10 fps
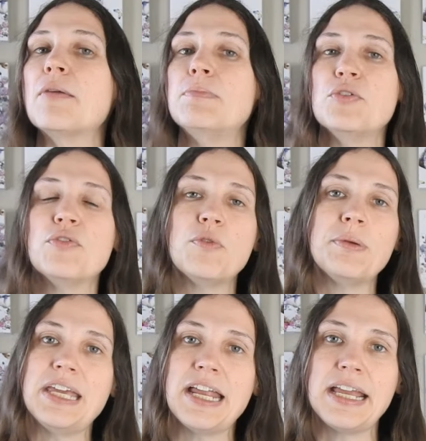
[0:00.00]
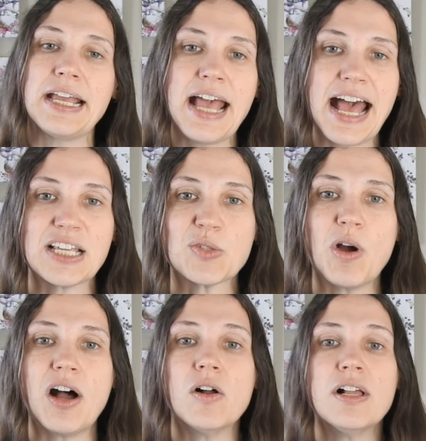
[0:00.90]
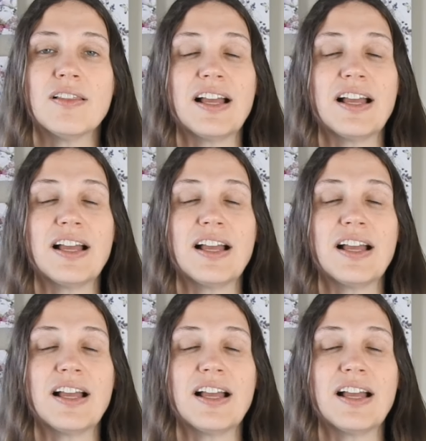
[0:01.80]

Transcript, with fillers: a beautiful beginning as well.